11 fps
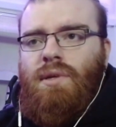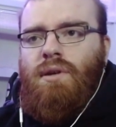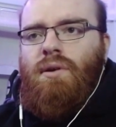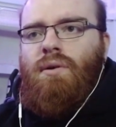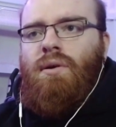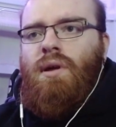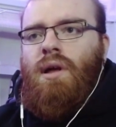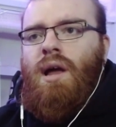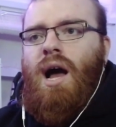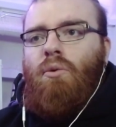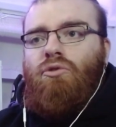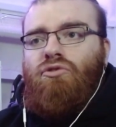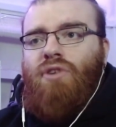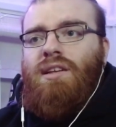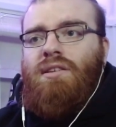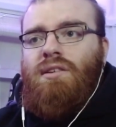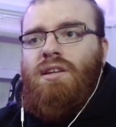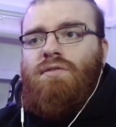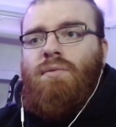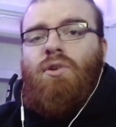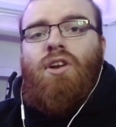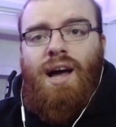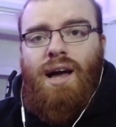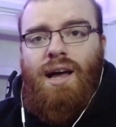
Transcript: There you go. I will dry the tears from your